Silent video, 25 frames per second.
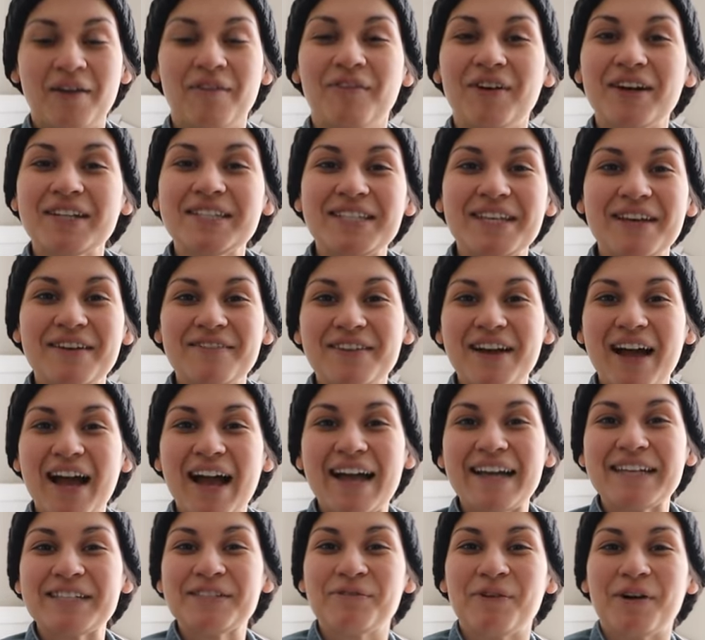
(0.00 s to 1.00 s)
What's up,
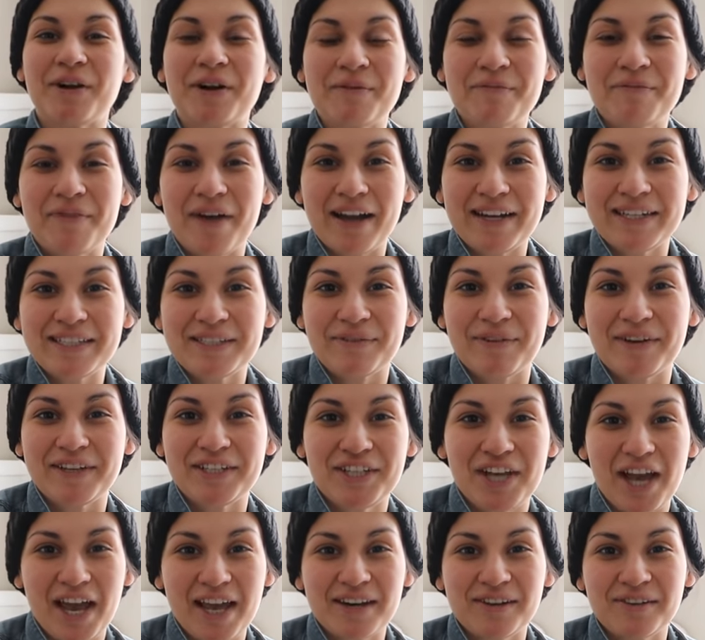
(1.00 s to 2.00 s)
guys? Welcome back to my
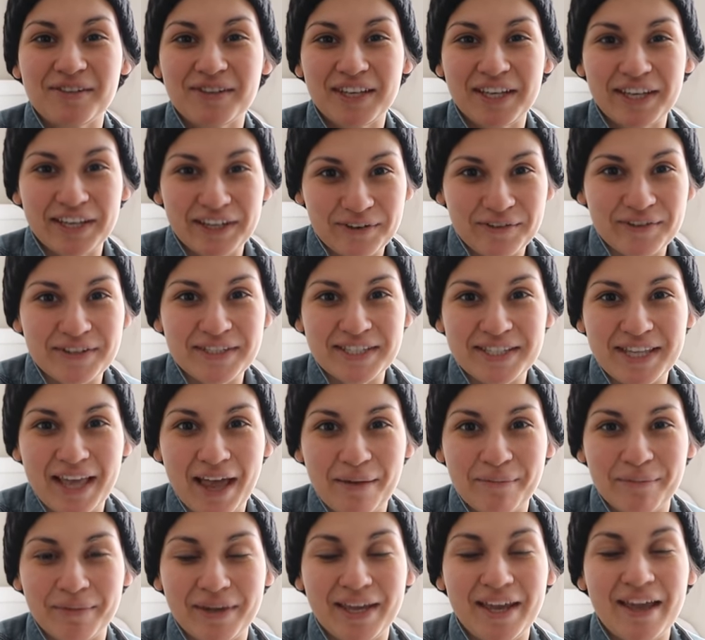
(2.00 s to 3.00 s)
channel, Keto with
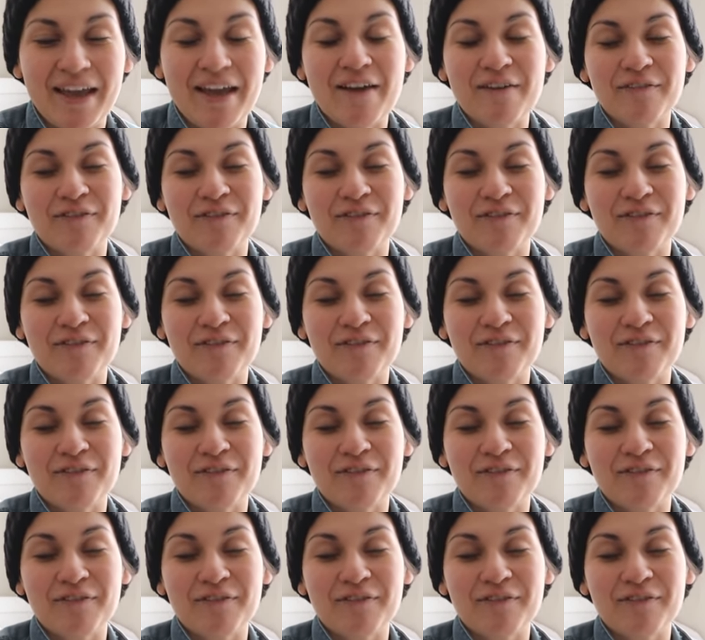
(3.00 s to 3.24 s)
Sammy.